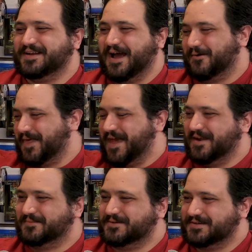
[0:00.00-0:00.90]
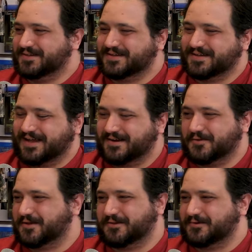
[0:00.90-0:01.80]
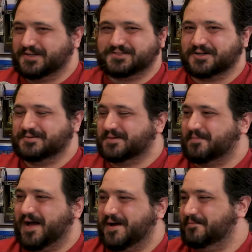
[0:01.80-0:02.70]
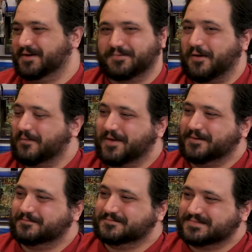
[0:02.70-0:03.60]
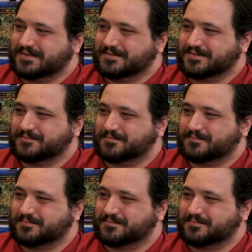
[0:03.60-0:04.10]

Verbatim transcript: now with Hannibal and the I know the Clarice show was a bomb, but he probably made a